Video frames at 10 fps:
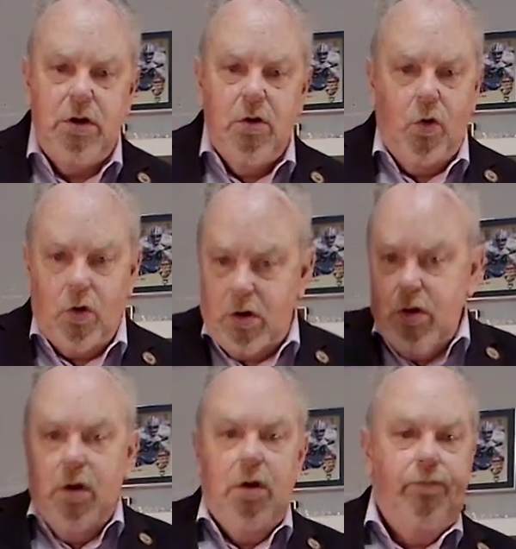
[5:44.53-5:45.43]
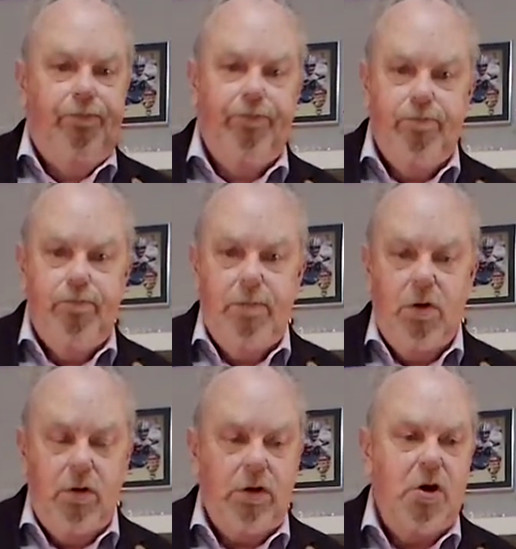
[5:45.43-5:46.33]
or a
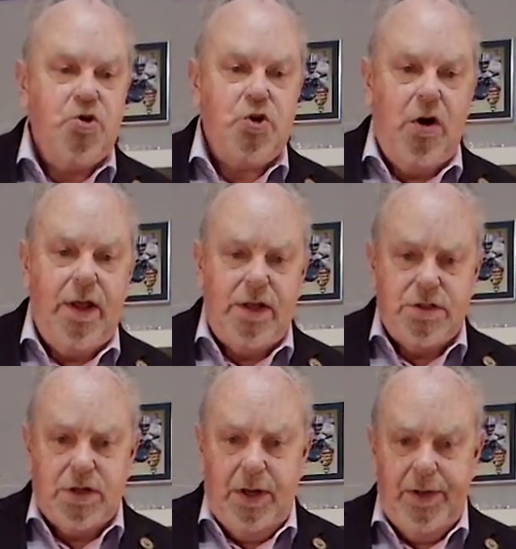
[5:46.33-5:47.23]
large audience.